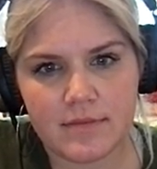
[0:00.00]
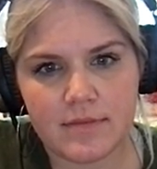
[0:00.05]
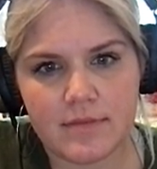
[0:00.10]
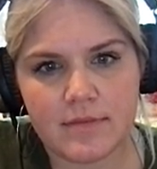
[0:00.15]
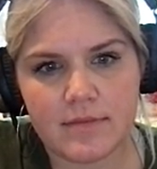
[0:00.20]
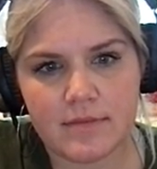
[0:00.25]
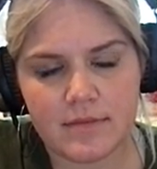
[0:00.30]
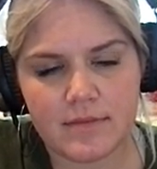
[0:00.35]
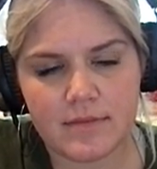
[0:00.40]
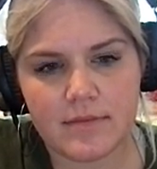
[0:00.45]

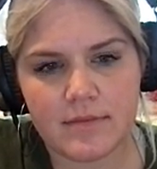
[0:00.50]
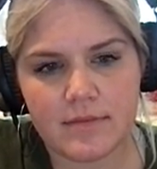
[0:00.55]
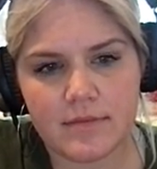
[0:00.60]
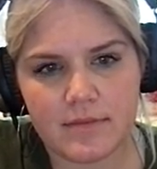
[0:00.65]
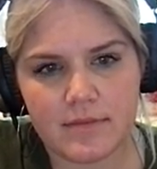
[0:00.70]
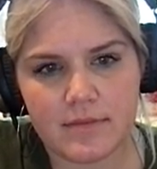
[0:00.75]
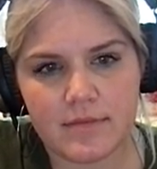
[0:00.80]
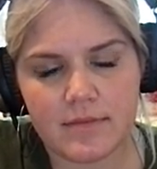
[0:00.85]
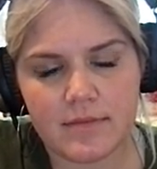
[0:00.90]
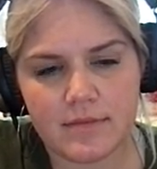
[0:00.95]

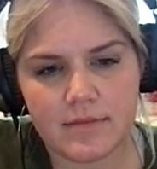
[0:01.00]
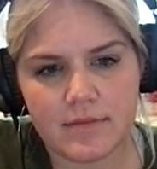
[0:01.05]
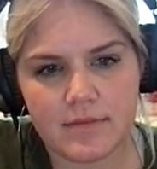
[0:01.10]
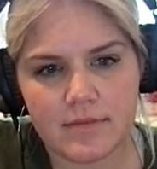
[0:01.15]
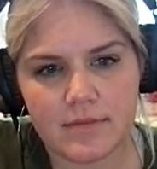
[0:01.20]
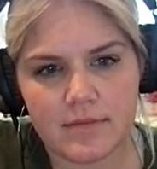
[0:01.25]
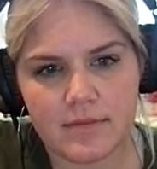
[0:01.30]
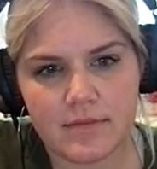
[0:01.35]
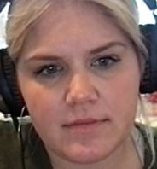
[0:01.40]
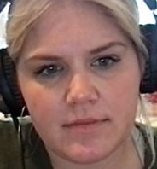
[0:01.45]

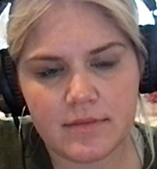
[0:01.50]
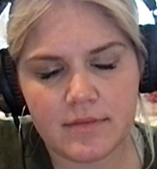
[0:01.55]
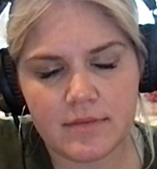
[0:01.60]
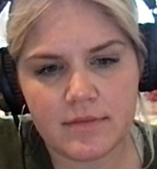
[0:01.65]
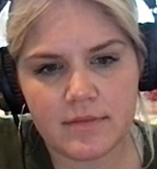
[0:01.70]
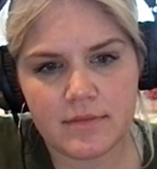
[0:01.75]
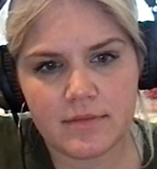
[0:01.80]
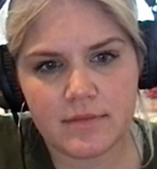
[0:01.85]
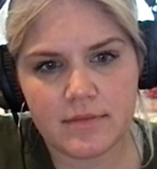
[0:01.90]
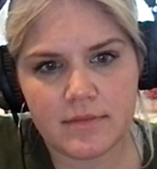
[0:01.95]

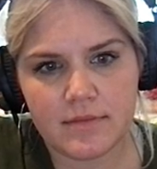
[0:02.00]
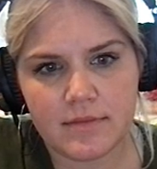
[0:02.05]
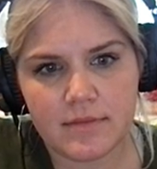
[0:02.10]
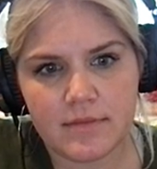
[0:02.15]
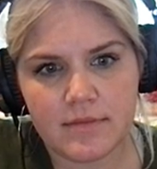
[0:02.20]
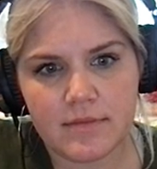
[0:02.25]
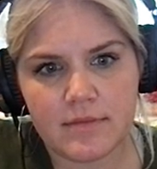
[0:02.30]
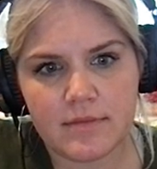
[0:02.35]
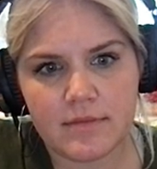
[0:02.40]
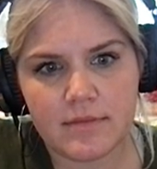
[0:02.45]

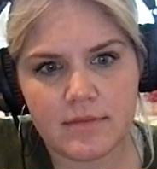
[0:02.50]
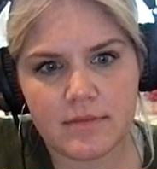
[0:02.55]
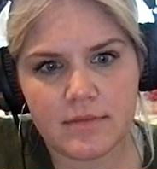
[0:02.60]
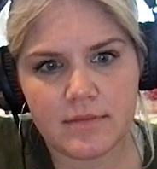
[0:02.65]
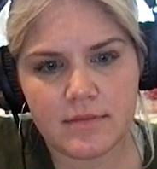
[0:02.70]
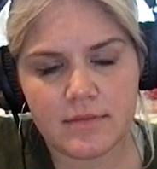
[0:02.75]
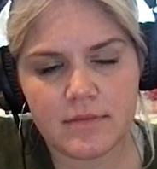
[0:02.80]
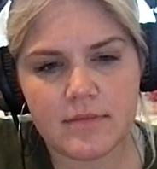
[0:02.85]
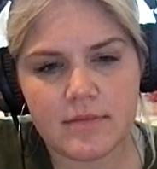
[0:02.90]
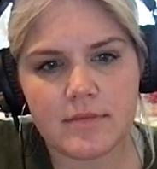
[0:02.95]

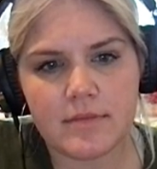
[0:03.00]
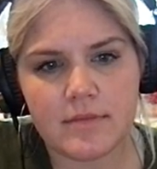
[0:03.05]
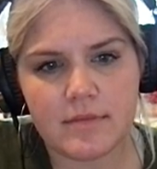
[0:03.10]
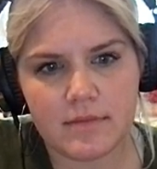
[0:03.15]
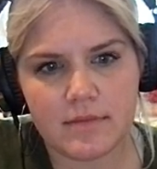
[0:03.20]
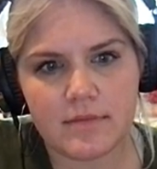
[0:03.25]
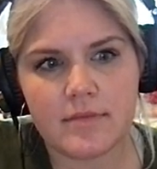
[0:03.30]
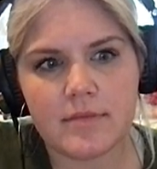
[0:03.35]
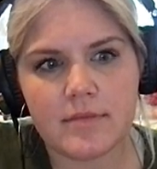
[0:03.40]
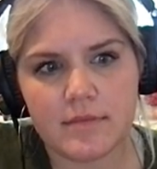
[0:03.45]

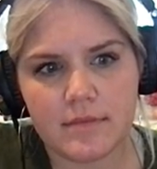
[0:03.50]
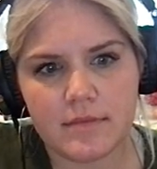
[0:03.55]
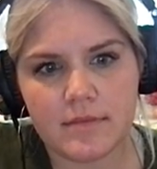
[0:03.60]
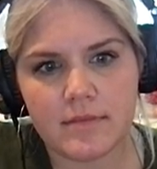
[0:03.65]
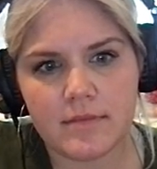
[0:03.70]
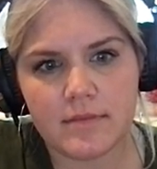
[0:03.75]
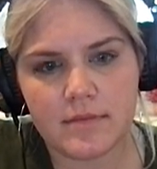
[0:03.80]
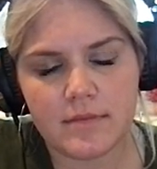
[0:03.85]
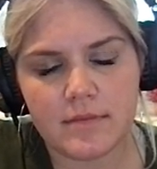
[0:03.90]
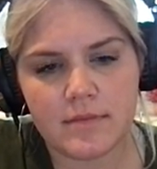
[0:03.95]

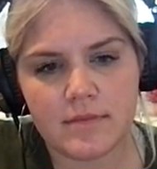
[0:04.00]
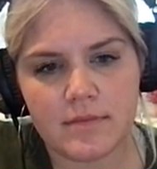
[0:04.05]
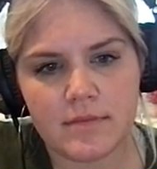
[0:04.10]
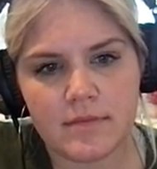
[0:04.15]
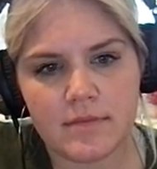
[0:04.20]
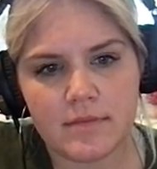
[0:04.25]
[no speech]